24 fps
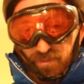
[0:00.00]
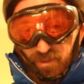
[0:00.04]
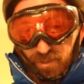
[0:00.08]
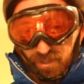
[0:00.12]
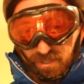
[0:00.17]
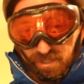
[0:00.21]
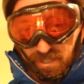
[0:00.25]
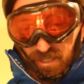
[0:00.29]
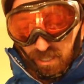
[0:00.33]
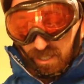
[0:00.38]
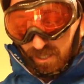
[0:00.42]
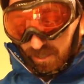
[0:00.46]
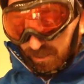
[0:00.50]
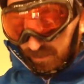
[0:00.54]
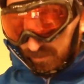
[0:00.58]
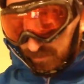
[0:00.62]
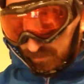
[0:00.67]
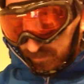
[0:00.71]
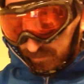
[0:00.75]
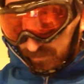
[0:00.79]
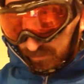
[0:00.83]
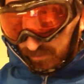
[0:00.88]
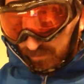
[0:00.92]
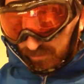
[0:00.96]
you'll see
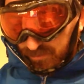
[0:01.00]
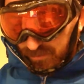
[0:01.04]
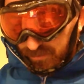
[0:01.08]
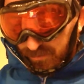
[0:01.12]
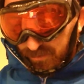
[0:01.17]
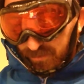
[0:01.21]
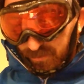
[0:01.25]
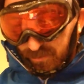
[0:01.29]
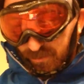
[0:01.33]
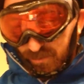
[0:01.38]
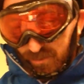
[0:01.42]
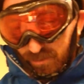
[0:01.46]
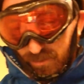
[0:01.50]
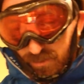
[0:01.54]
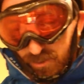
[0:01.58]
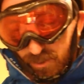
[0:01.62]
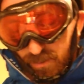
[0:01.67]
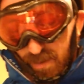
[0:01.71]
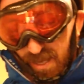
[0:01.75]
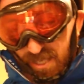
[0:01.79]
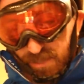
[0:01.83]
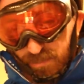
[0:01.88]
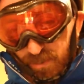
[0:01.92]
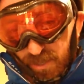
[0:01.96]

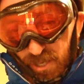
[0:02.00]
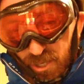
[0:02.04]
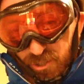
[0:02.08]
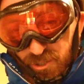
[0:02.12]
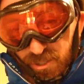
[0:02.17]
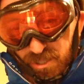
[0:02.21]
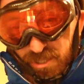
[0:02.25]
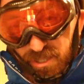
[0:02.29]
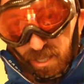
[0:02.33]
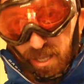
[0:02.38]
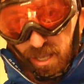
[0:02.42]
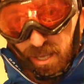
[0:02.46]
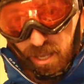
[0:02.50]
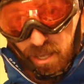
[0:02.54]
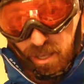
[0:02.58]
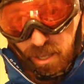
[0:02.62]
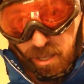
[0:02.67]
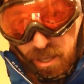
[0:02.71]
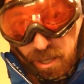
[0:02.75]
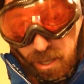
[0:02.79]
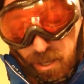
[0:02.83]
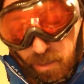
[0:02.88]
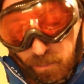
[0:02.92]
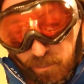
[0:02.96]
some explanations there.
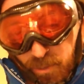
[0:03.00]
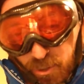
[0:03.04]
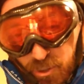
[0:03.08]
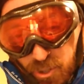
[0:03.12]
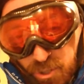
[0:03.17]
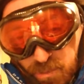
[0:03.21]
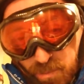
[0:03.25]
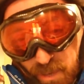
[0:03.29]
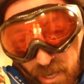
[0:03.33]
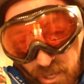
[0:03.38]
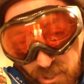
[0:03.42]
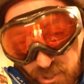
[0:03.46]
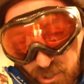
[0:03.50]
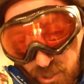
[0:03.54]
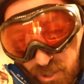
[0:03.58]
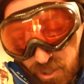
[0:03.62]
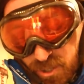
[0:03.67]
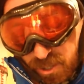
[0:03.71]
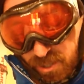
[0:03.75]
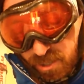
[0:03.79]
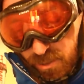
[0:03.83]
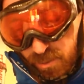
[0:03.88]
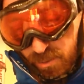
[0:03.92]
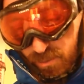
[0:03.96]
But just make sure
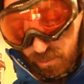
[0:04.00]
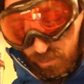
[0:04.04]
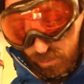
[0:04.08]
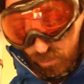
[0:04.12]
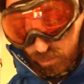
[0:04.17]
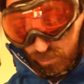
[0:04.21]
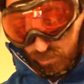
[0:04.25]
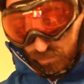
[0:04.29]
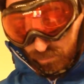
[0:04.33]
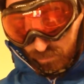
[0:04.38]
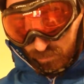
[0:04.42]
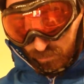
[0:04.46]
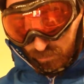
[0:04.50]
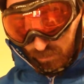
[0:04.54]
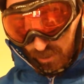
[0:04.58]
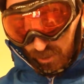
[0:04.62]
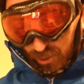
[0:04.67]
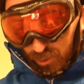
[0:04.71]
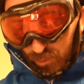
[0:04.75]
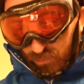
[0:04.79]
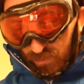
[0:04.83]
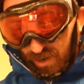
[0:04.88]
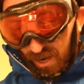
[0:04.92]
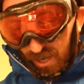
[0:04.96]
that when
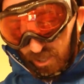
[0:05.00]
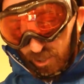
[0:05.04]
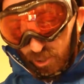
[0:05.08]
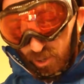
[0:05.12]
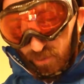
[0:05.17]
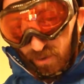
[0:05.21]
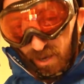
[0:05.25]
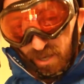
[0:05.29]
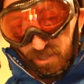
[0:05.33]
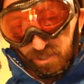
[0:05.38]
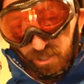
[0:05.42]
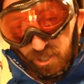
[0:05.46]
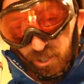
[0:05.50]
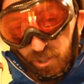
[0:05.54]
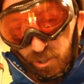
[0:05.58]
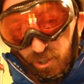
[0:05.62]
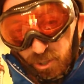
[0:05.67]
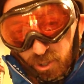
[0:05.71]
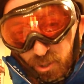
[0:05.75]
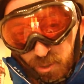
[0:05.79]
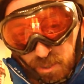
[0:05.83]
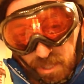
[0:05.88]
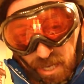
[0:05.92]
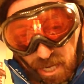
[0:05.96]
you write your answer, you
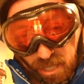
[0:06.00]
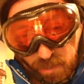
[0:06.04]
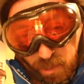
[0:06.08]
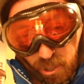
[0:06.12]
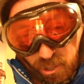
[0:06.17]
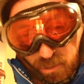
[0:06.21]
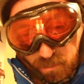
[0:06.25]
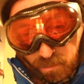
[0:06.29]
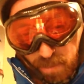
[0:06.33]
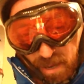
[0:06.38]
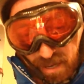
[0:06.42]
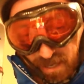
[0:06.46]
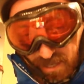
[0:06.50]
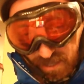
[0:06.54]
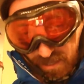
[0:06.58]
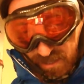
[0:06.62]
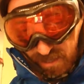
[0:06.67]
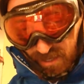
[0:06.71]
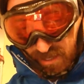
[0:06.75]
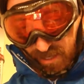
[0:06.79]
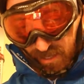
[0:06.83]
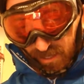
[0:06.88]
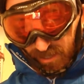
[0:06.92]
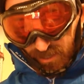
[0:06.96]
don't use the expression back in
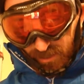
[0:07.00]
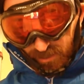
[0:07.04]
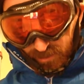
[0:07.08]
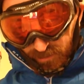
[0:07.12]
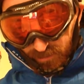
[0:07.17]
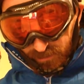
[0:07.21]
day.